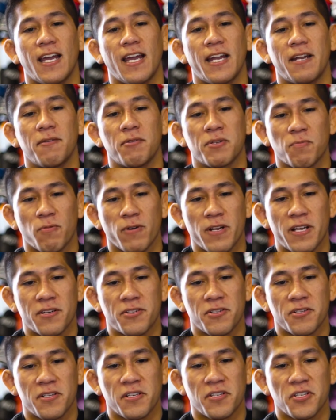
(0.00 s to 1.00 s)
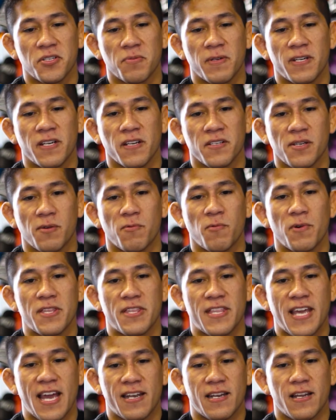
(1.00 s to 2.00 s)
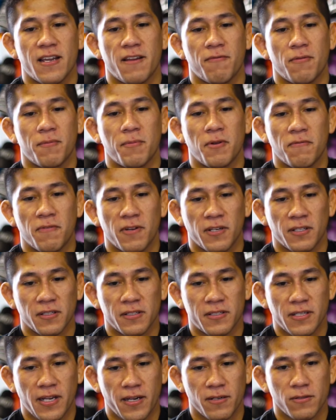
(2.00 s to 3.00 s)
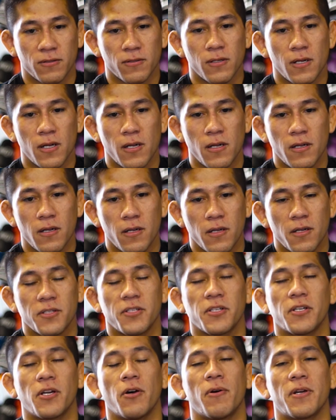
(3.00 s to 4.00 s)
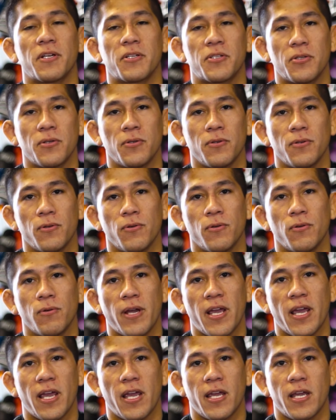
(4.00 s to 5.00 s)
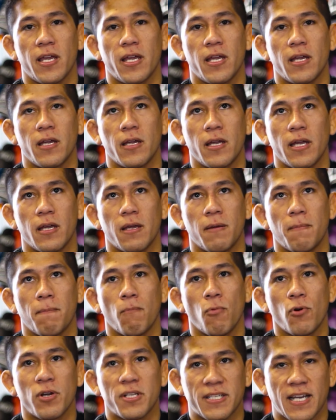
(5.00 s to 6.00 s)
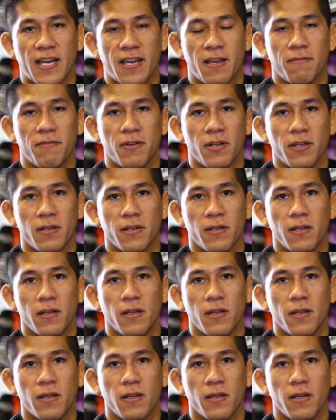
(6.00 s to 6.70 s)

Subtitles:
And it was pretty interesting just because I went that night from defending the title to going to a Muay Thai event